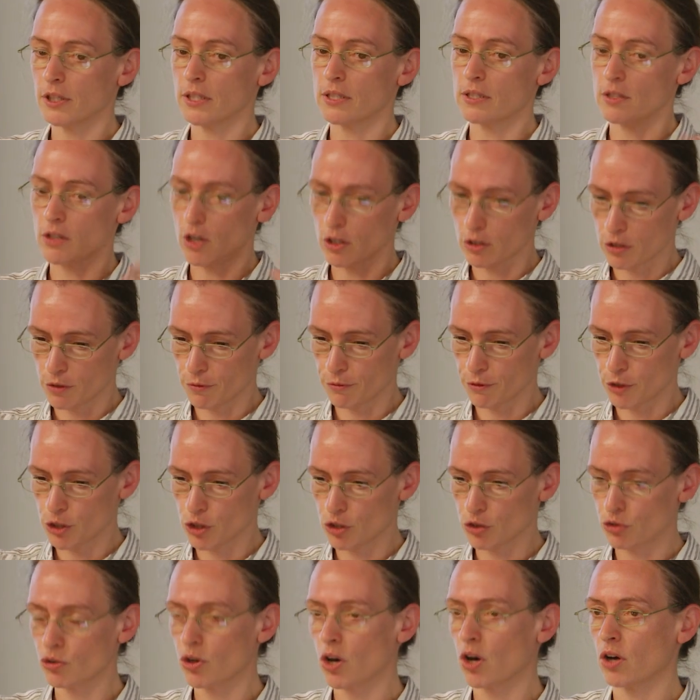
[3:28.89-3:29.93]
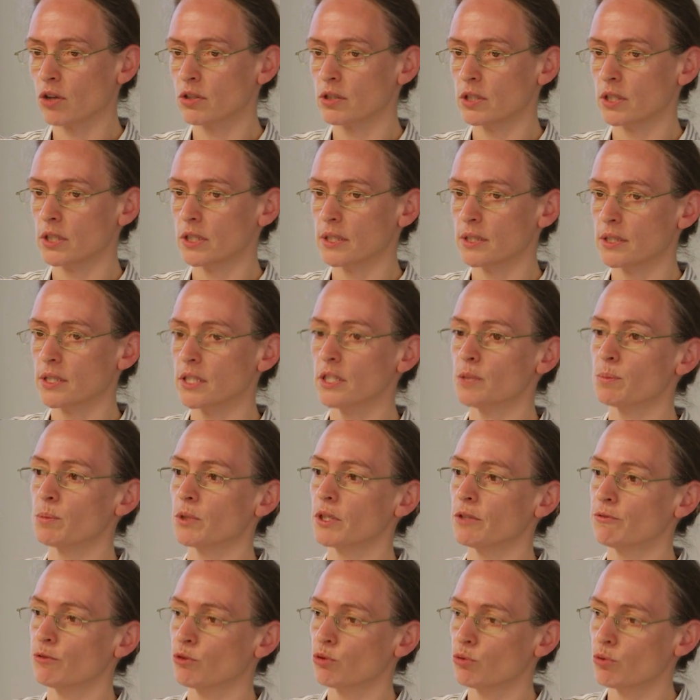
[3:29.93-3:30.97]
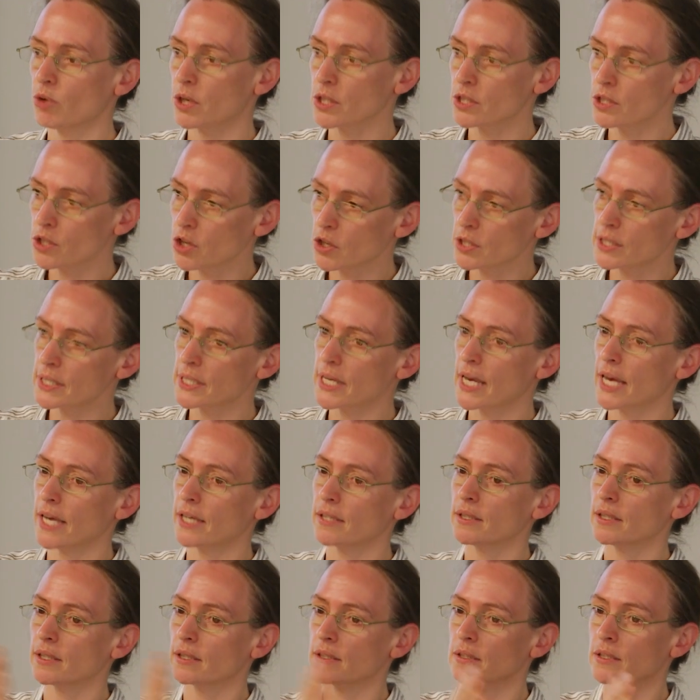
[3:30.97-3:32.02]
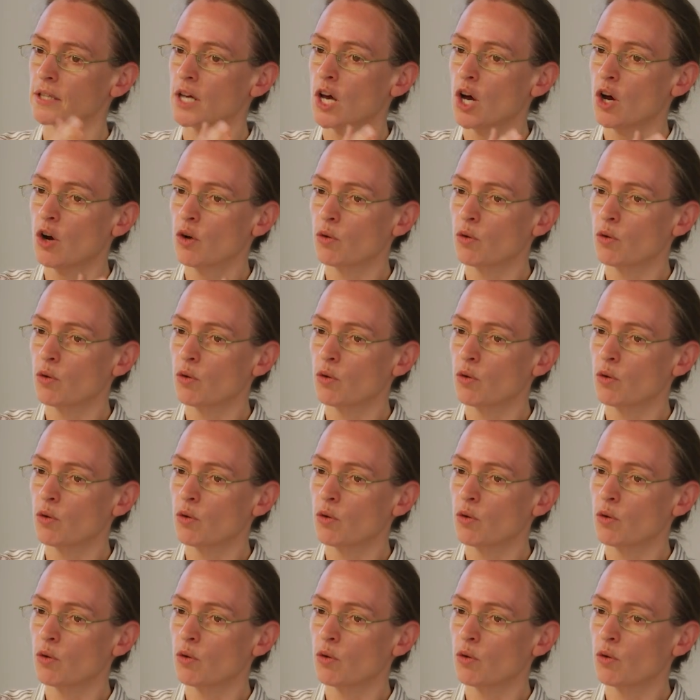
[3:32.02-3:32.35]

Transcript: it's not sufficient to cause the disease, but if you associate it